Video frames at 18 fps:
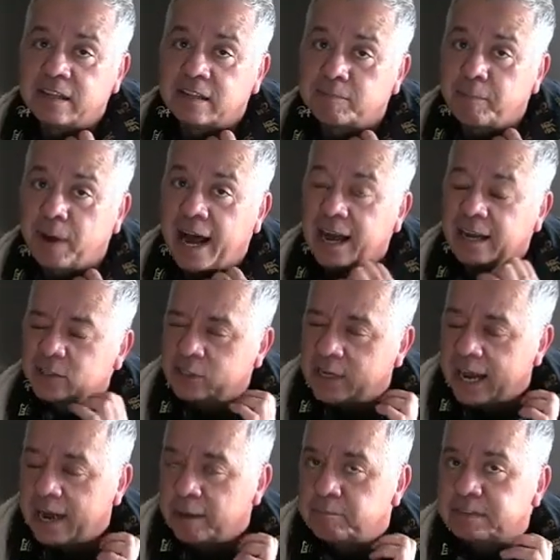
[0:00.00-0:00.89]
my spa
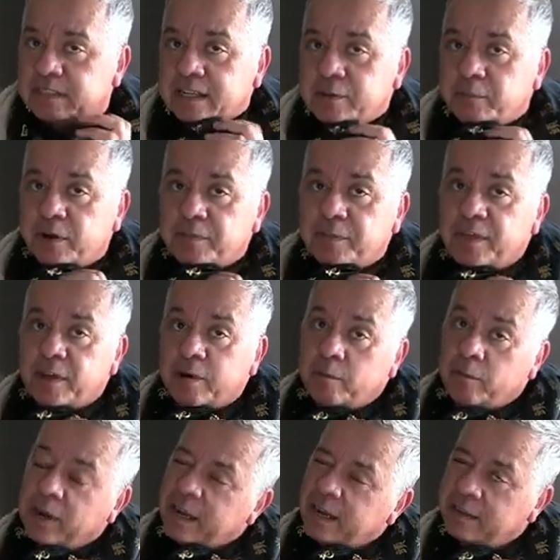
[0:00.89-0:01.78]
shop, see what
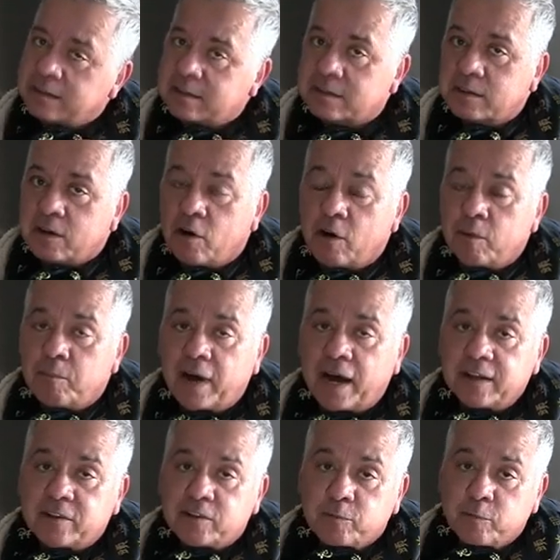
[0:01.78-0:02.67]
there is, go
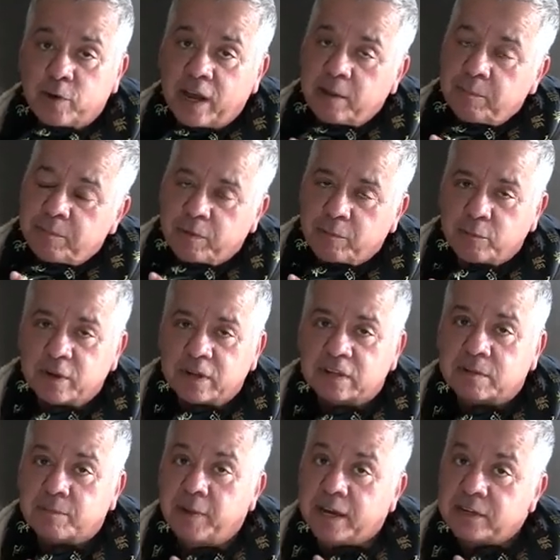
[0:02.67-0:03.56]
about your way, be
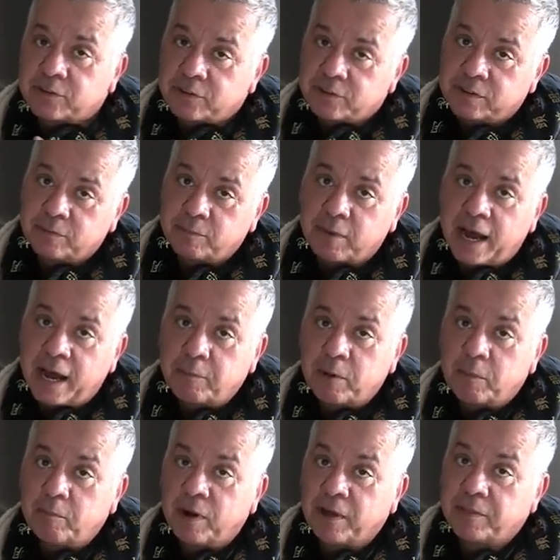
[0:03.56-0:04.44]
real special to
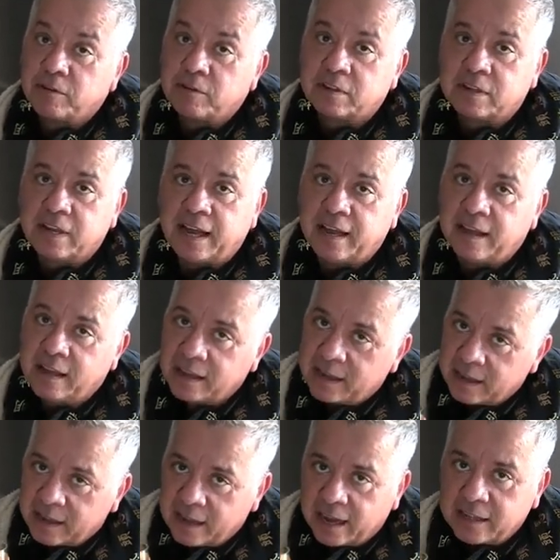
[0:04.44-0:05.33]
mom on Mother's Day,
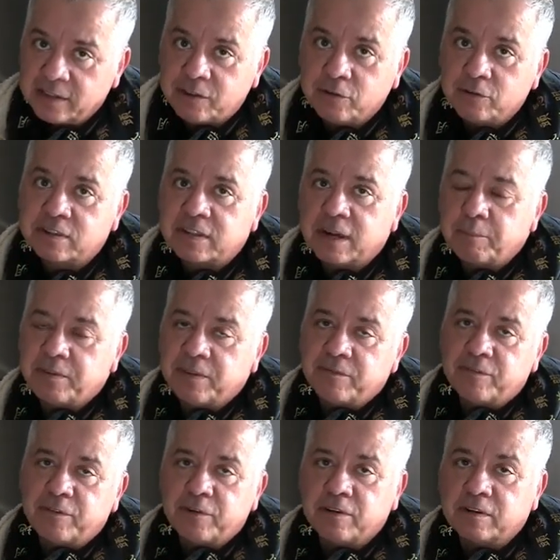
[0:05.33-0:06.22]
and do
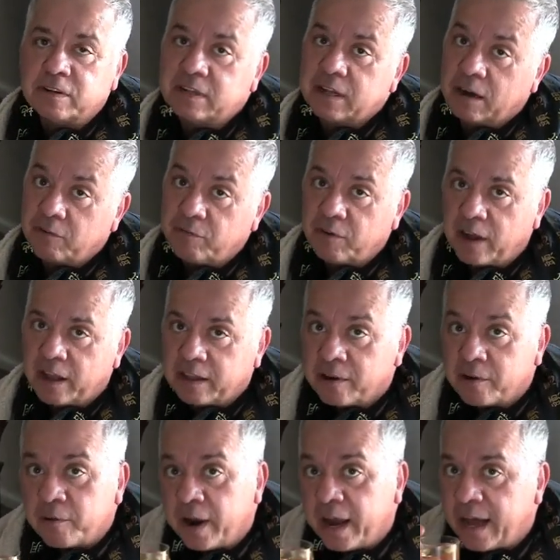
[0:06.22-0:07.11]
something for yourself
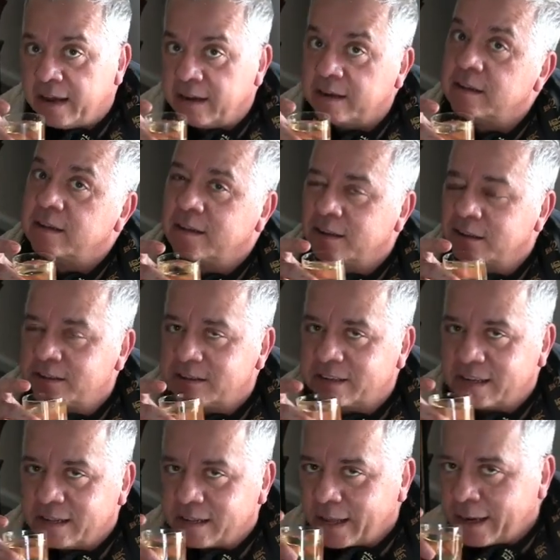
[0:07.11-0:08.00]
while you're at it.
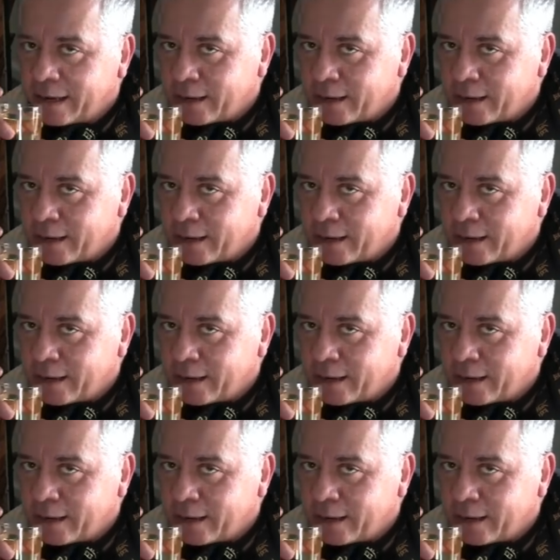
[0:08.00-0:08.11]
See you